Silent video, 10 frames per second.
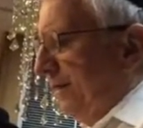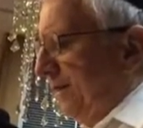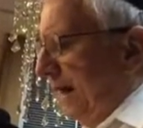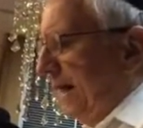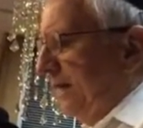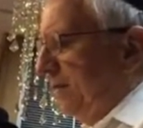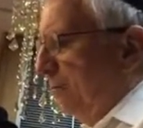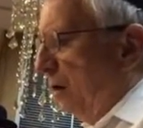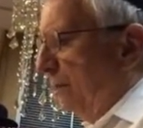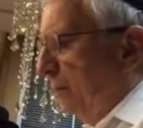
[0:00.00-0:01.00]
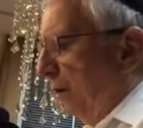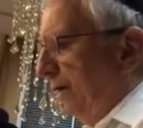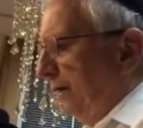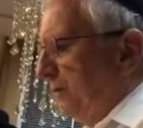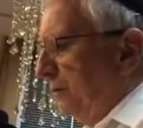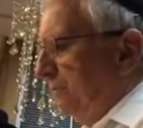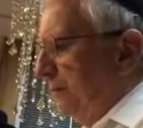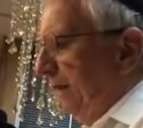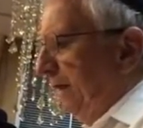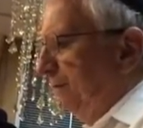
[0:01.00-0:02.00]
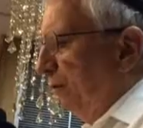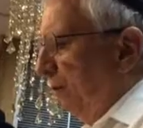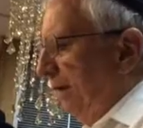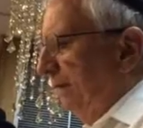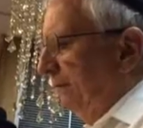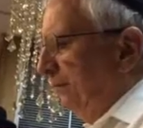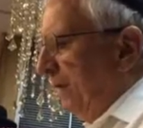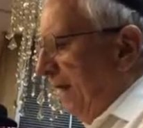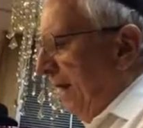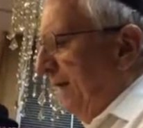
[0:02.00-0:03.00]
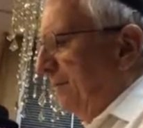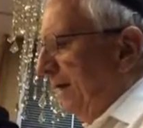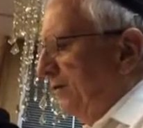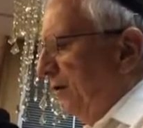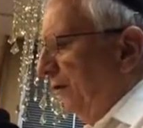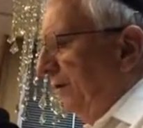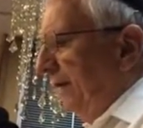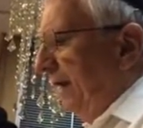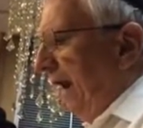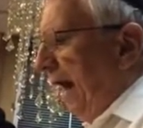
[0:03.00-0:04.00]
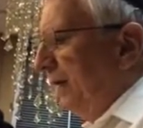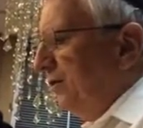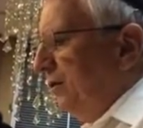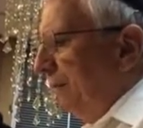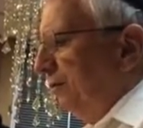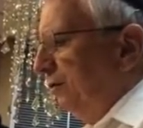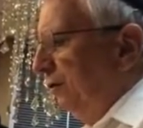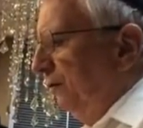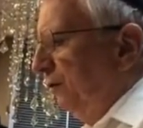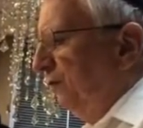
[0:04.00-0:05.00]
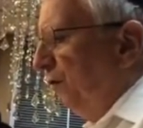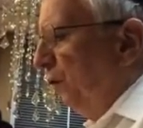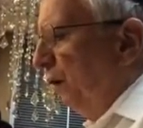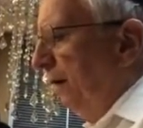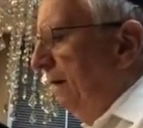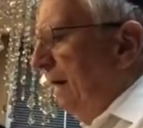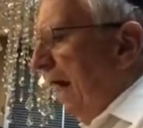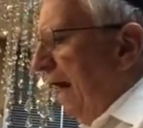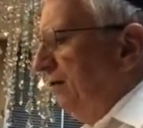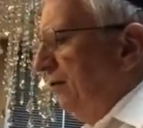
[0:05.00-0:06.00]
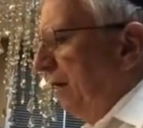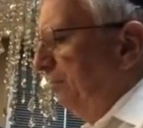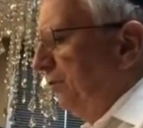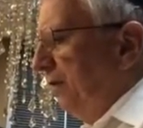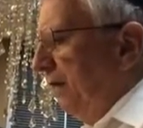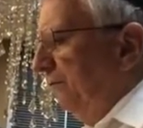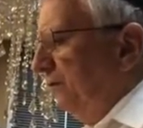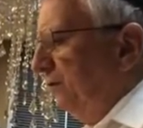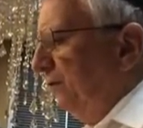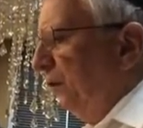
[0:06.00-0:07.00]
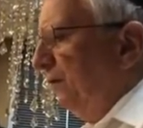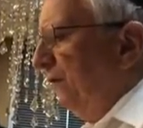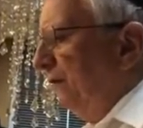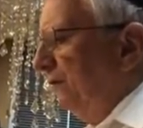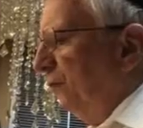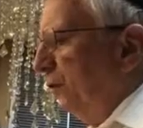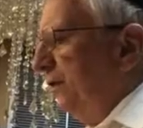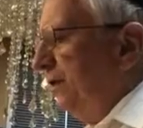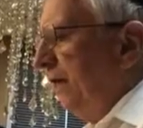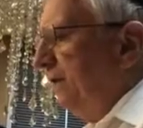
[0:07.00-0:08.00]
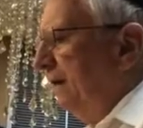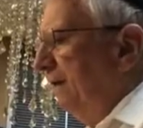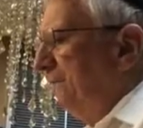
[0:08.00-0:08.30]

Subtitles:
It's not a small point. It's a repeated point. He makes it over and again. Acts chapter 2, verse 4. Acts chapter 10, verses 45 to 46.